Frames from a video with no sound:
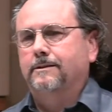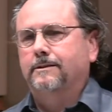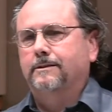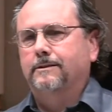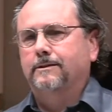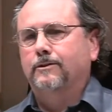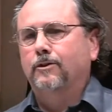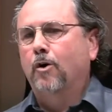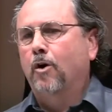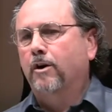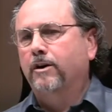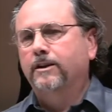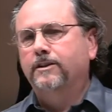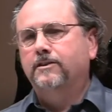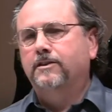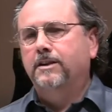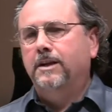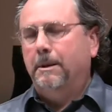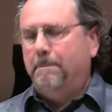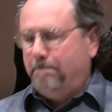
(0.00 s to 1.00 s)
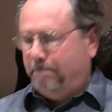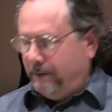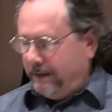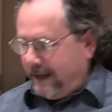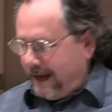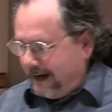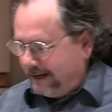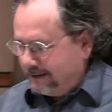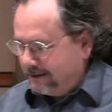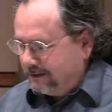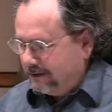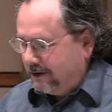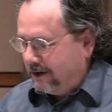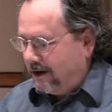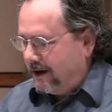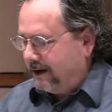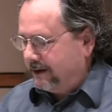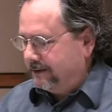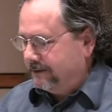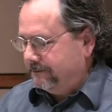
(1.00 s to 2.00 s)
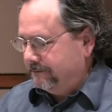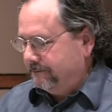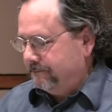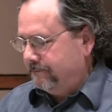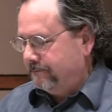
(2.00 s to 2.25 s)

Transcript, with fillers: nor is he a black God